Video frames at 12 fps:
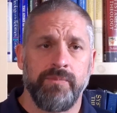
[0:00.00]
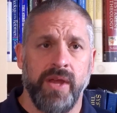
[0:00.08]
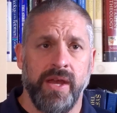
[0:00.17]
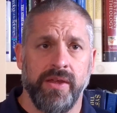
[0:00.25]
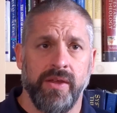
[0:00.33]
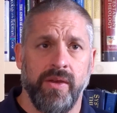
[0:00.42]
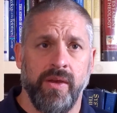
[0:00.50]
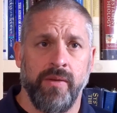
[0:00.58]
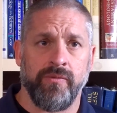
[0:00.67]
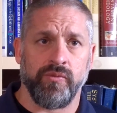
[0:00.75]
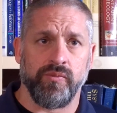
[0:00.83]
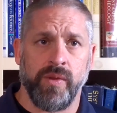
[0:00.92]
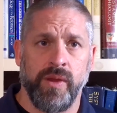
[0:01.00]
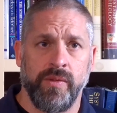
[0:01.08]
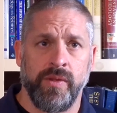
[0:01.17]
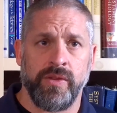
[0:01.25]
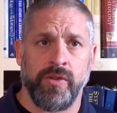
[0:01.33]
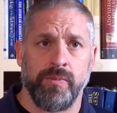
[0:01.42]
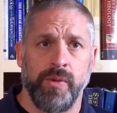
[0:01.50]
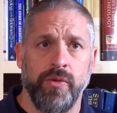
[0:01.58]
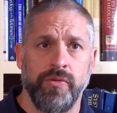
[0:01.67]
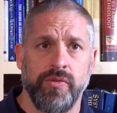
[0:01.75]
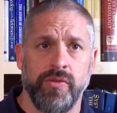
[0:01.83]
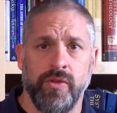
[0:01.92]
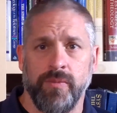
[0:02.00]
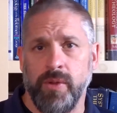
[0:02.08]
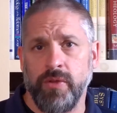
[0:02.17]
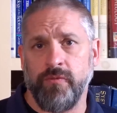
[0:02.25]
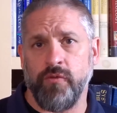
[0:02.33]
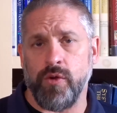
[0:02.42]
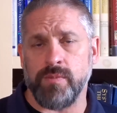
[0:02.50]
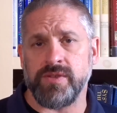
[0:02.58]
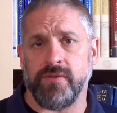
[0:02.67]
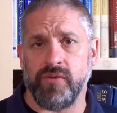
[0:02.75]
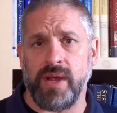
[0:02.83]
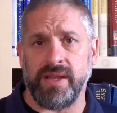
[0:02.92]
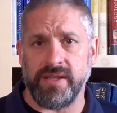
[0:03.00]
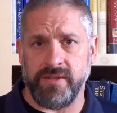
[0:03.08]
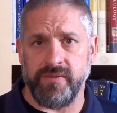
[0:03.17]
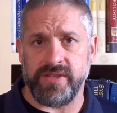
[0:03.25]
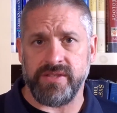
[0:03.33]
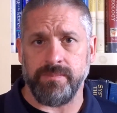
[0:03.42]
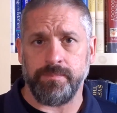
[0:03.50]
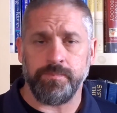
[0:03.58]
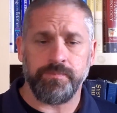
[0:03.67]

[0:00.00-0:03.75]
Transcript: and they're both forms of relativism.